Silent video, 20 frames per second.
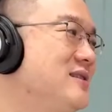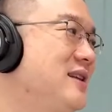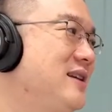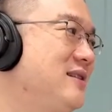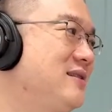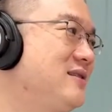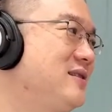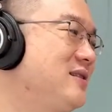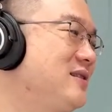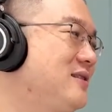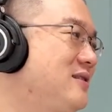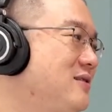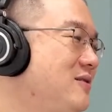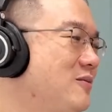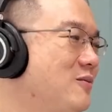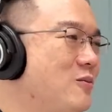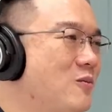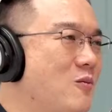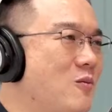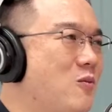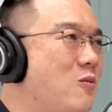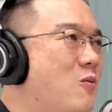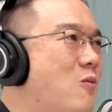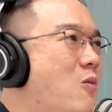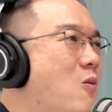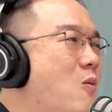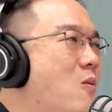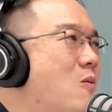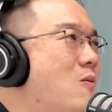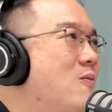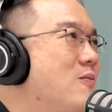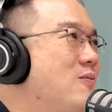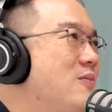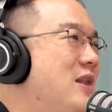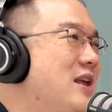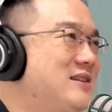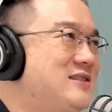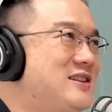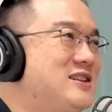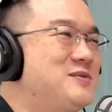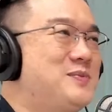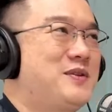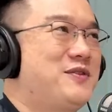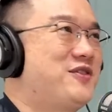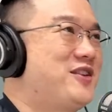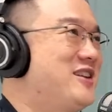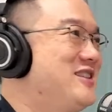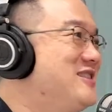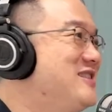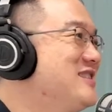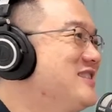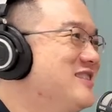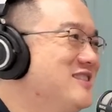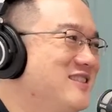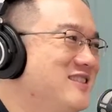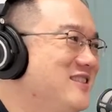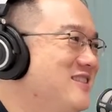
It's like, let's just be friends.